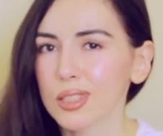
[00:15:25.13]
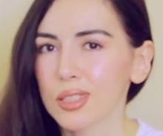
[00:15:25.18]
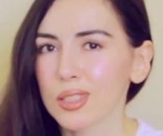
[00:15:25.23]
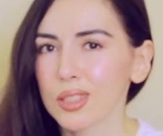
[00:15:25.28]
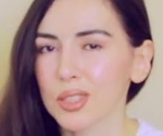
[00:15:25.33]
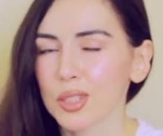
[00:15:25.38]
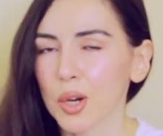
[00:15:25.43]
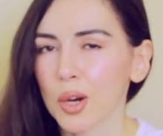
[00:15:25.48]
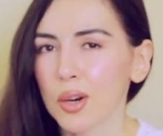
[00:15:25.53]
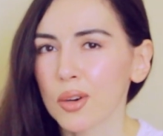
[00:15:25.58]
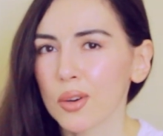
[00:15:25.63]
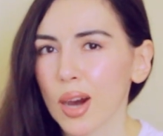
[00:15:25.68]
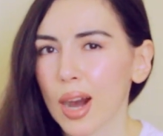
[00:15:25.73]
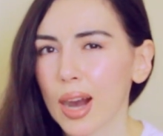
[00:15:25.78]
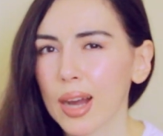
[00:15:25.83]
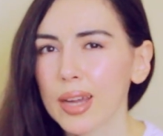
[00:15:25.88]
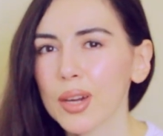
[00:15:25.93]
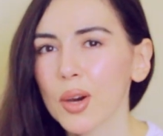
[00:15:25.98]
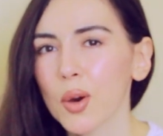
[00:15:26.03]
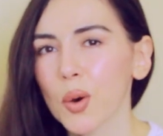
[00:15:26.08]
So
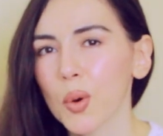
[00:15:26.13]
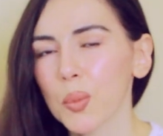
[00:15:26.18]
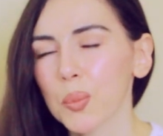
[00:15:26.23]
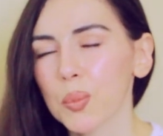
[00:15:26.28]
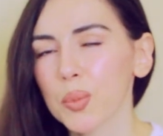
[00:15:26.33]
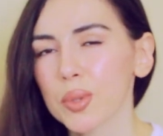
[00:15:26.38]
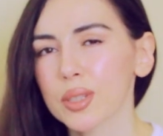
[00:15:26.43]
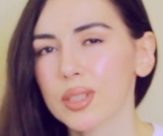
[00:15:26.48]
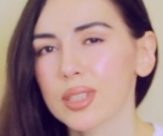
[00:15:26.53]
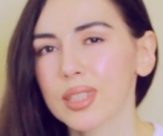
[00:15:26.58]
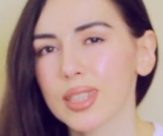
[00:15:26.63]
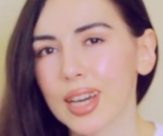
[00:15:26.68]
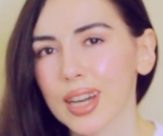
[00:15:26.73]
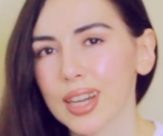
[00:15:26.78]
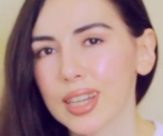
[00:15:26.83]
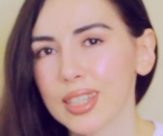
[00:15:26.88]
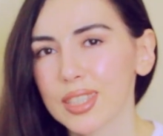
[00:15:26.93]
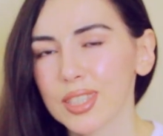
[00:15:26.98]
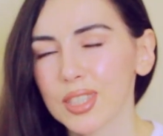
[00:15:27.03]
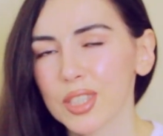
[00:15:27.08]
I hope
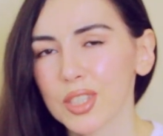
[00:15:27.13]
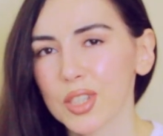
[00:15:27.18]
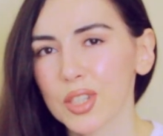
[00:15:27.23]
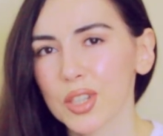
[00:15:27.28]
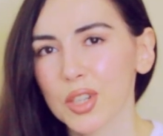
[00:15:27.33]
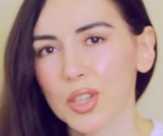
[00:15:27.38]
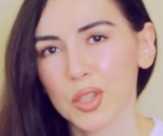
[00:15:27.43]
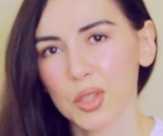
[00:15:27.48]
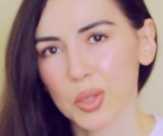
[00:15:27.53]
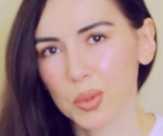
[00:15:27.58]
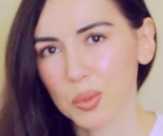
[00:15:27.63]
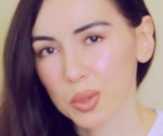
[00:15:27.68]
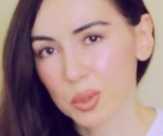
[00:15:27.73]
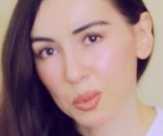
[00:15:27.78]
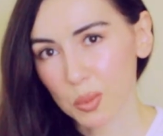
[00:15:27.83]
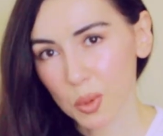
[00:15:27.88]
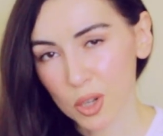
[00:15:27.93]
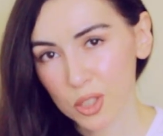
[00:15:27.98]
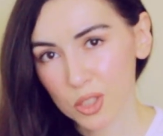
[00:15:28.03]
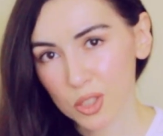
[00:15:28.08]
that you
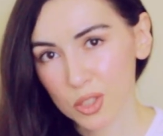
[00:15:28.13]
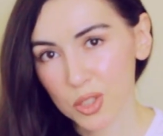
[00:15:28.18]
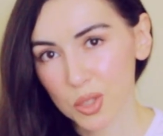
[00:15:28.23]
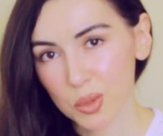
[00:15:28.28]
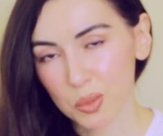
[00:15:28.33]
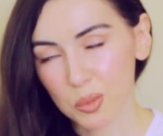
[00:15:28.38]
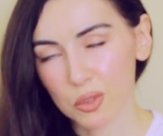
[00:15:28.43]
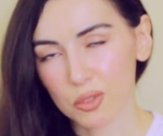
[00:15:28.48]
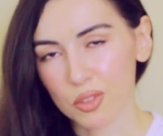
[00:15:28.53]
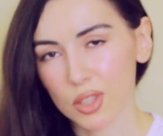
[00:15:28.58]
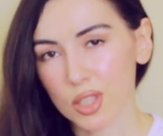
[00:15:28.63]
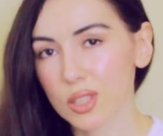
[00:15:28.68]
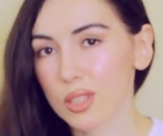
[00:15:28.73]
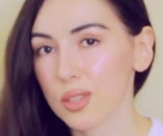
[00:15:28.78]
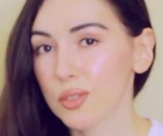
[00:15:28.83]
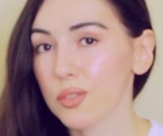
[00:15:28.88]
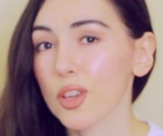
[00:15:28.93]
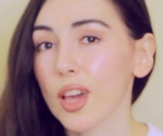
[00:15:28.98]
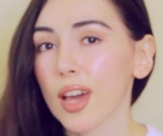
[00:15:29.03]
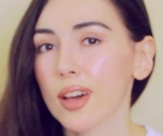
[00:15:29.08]
will watch these
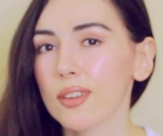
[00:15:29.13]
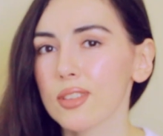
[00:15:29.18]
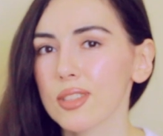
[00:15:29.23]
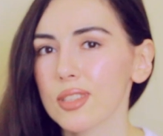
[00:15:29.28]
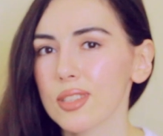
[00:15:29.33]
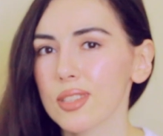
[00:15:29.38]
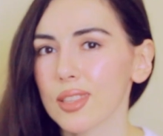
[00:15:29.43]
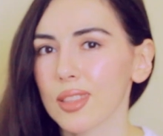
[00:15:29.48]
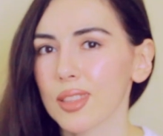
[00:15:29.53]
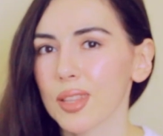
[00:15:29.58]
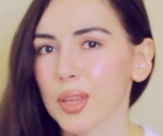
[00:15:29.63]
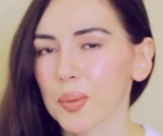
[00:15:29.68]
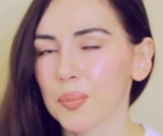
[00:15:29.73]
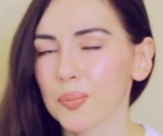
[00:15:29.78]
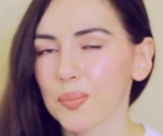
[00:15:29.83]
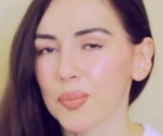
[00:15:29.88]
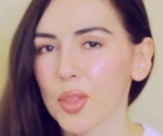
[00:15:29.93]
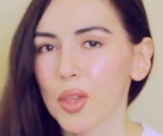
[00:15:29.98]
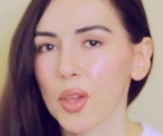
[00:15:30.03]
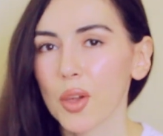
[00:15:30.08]
movies if you haven't seen
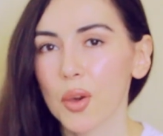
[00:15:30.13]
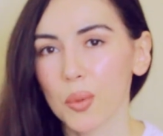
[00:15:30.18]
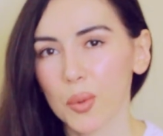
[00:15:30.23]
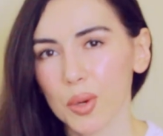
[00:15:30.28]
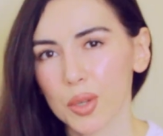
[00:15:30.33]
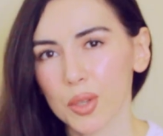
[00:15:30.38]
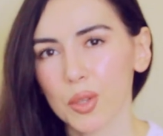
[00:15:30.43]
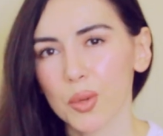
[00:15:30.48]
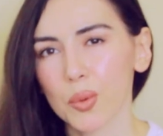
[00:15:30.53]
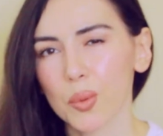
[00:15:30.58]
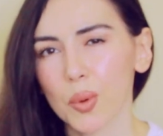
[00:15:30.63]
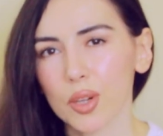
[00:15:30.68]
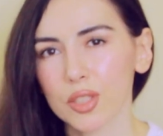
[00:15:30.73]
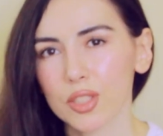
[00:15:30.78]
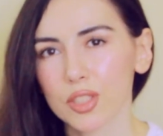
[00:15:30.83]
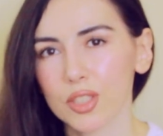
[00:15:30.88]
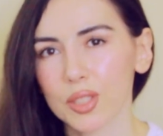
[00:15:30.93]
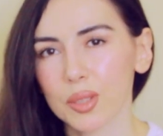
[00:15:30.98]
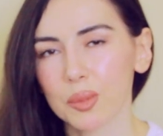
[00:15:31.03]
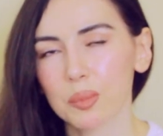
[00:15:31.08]
them. When you
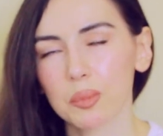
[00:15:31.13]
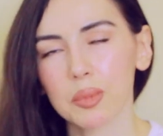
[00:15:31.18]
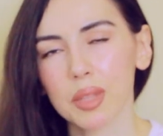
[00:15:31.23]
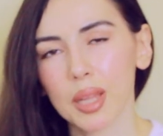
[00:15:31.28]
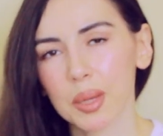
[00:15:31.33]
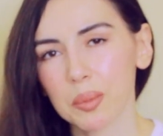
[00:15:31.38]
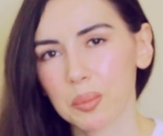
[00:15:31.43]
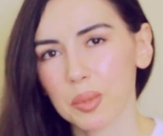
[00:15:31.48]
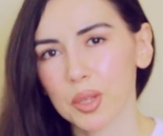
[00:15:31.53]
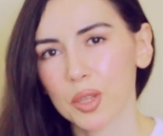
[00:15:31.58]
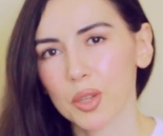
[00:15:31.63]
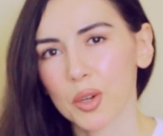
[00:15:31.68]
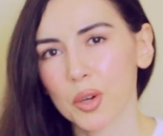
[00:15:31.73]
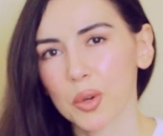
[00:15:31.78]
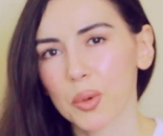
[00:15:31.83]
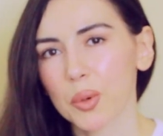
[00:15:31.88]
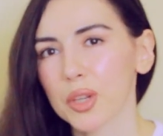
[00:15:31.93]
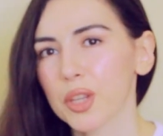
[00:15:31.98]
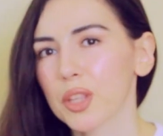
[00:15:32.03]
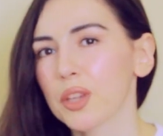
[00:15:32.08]
watch them, let me
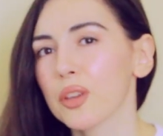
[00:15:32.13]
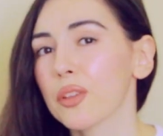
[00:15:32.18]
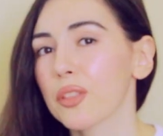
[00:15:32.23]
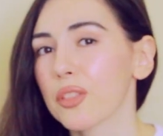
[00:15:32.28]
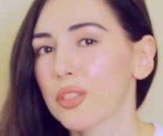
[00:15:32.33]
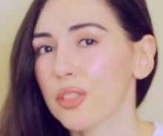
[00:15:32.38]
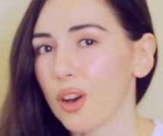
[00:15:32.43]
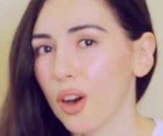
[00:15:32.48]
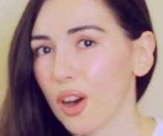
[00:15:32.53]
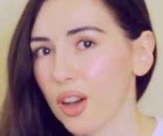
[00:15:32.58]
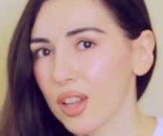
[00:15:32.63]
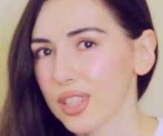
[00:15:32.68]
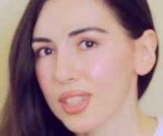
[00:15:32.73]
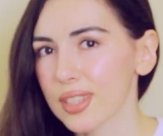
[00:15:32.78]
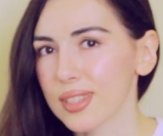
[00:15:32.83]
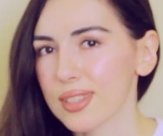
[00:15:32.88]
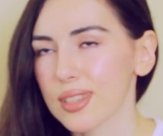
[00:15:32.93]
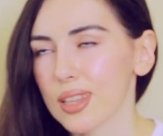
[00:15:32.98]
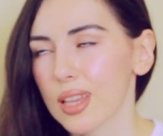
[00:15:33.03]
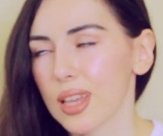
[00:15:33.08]
know what you
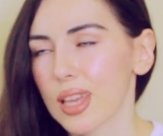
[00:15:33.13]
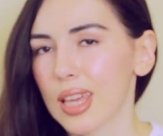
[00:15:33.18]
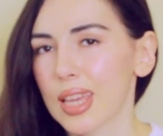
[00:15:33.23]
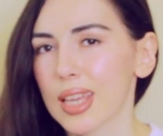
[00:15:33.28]
thought.